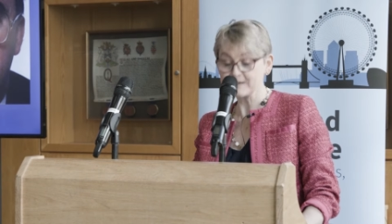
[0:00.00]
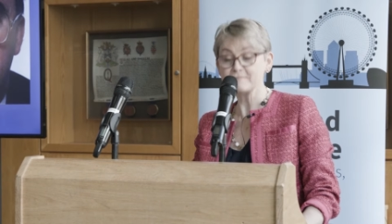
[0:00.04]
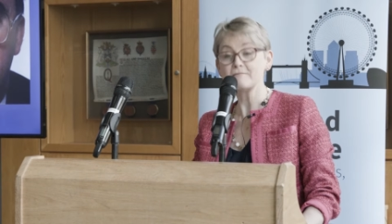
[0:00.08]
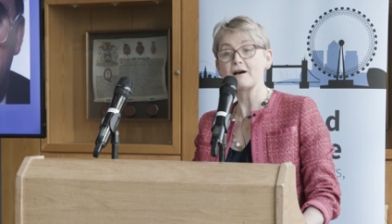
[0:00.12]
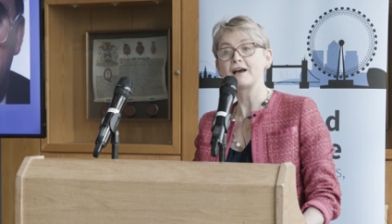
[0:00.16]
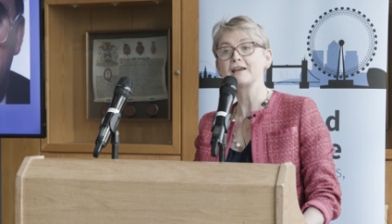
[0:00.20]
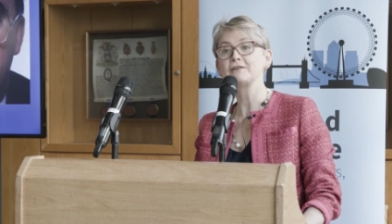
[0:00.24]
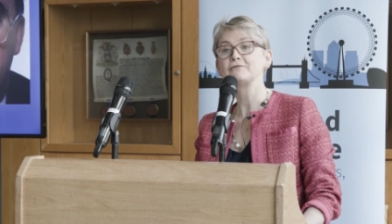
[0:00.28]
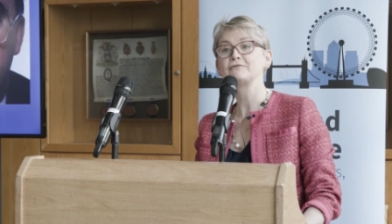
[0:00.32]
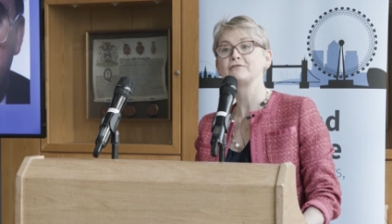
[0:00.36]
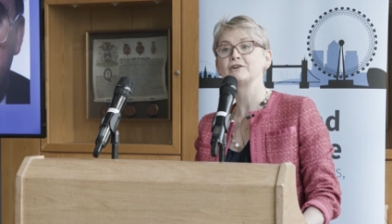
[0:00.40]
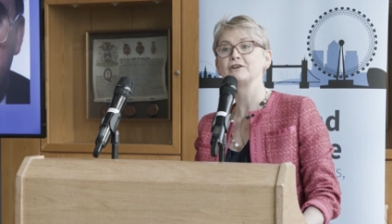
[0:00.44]
me
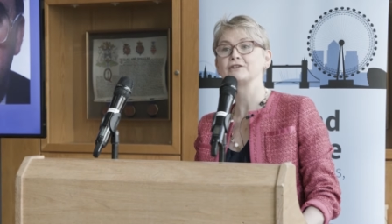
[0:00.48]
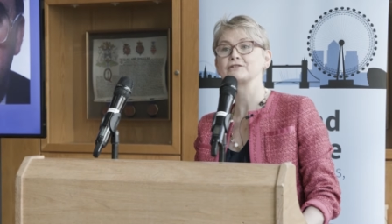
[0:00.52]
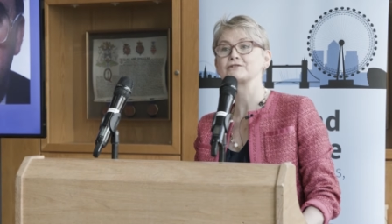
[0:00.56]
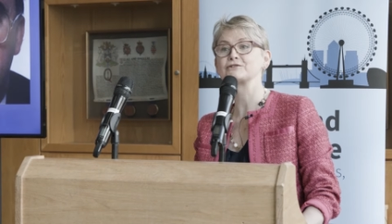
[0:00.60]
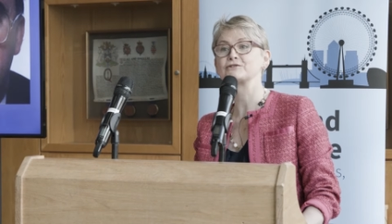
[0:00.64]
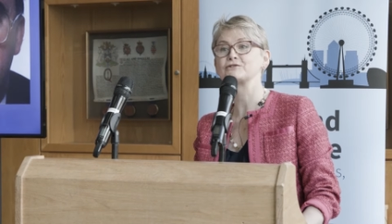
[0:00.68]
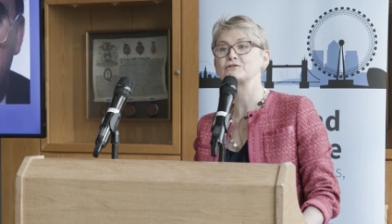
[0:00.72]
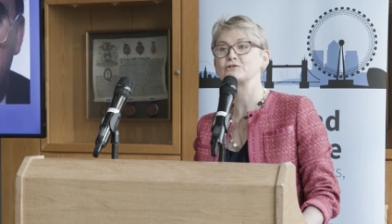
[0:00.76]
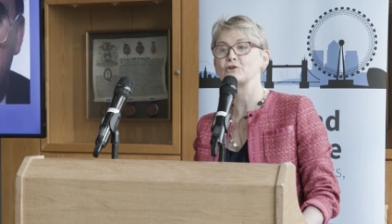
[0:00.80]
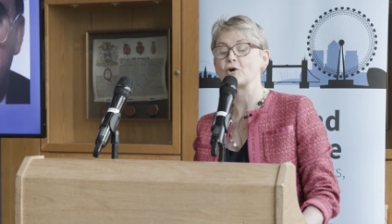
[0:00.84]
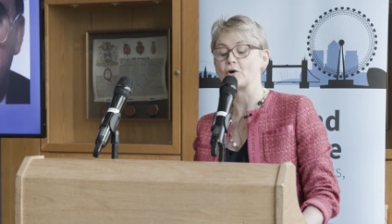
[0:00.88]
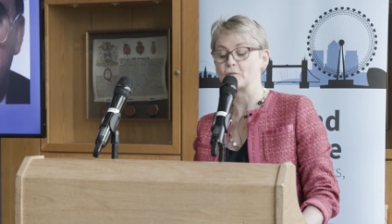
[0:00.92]
my
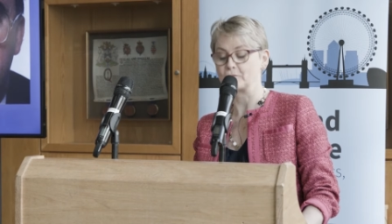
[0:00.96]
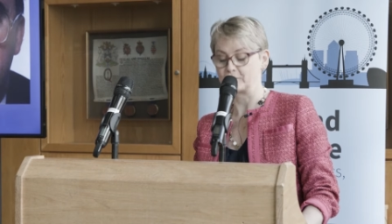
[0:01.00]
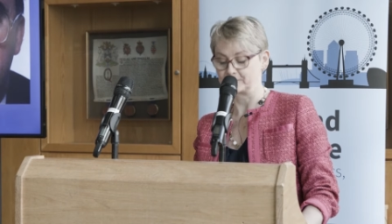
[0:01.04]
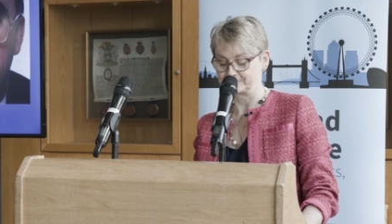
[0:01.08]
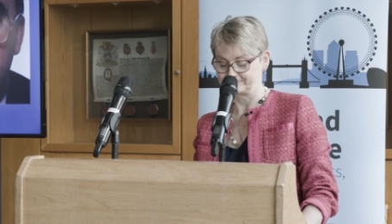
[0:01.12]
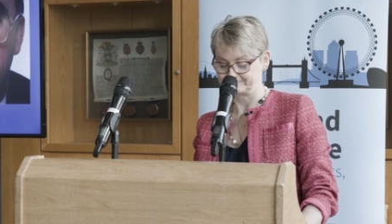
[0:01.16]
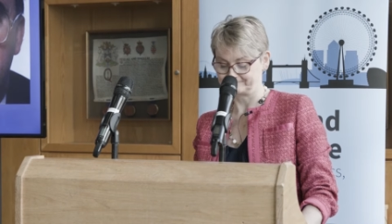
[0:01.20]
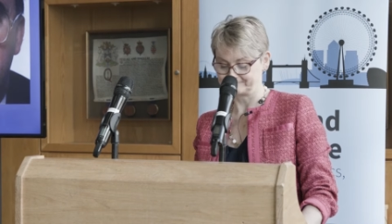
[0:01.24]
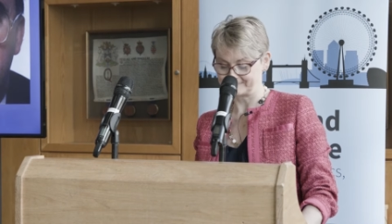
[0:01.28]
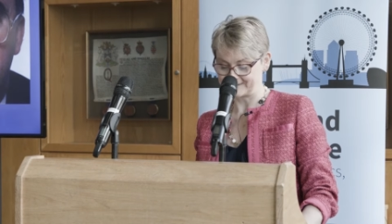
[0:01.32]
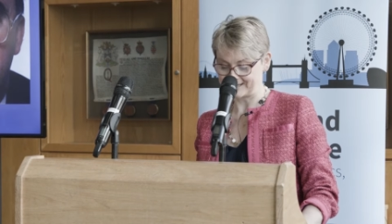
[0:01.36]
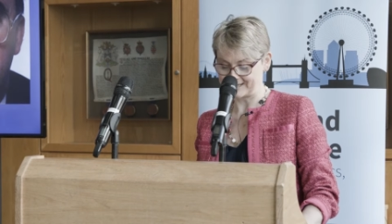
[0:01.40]
first job
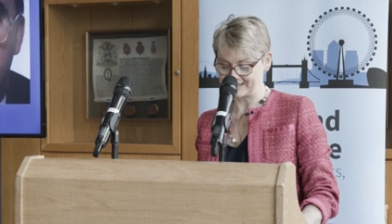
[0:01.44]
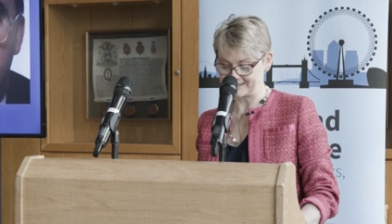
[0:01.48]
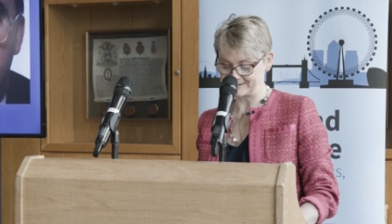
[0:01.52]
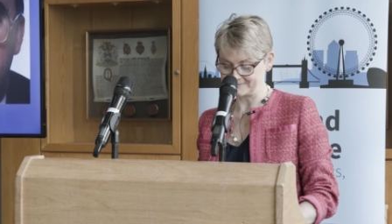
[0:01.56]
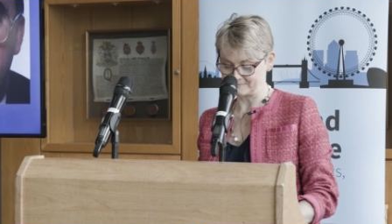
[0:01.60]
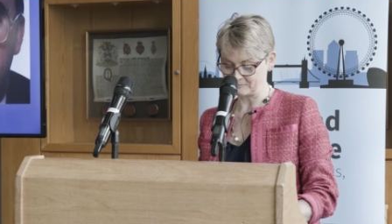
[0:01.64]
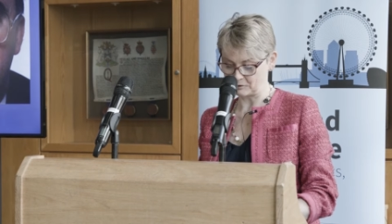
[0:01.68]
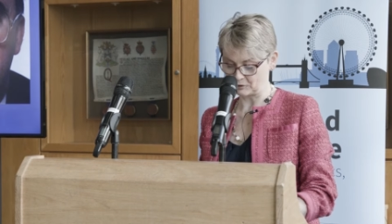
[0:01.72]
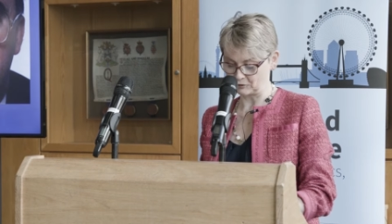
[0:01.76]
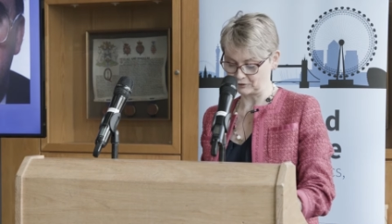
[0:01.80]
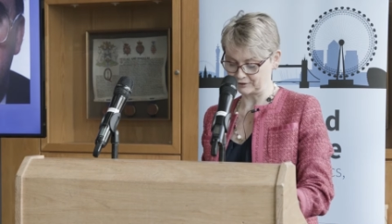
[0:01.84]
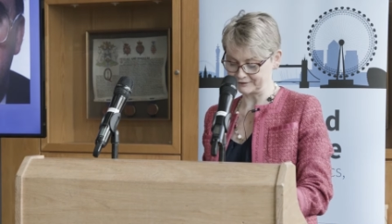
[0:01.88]

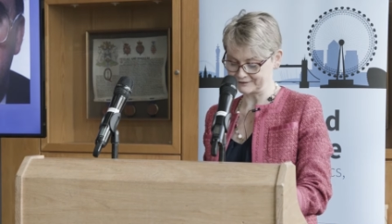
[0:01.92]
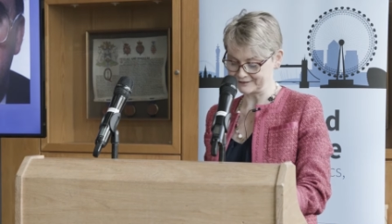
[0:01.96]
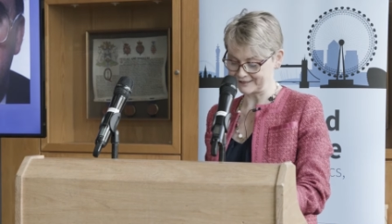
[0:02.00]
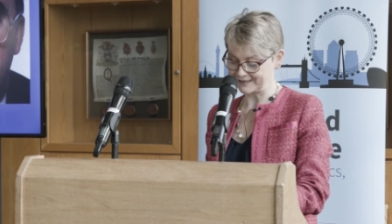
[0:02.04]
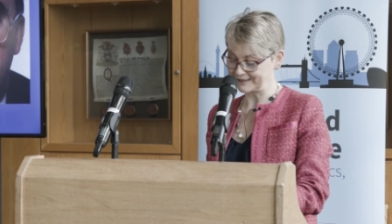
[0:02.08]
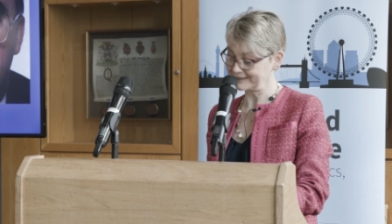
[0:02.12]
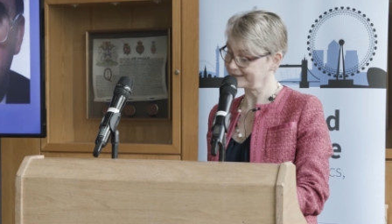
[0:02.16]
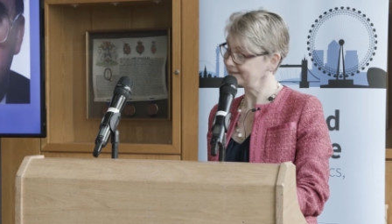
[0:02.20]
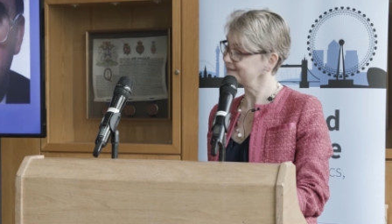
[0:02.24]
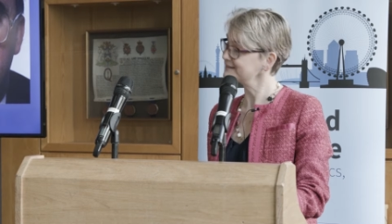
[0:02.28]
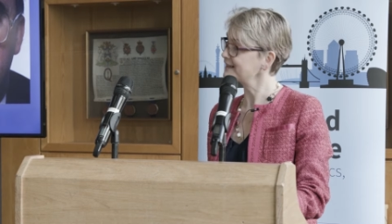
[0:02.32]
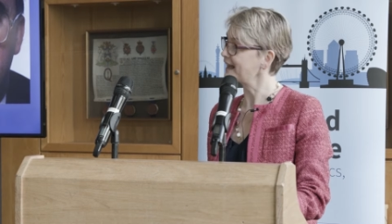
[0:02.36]
in
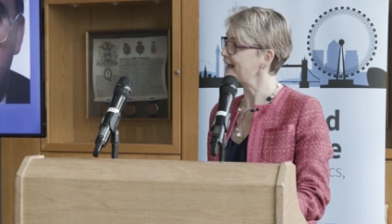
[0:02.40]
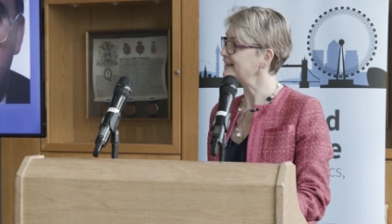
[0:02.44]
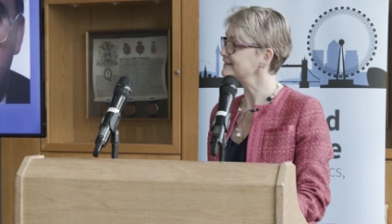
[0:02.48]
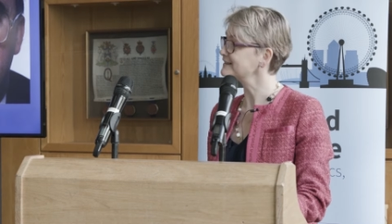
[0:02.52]
politics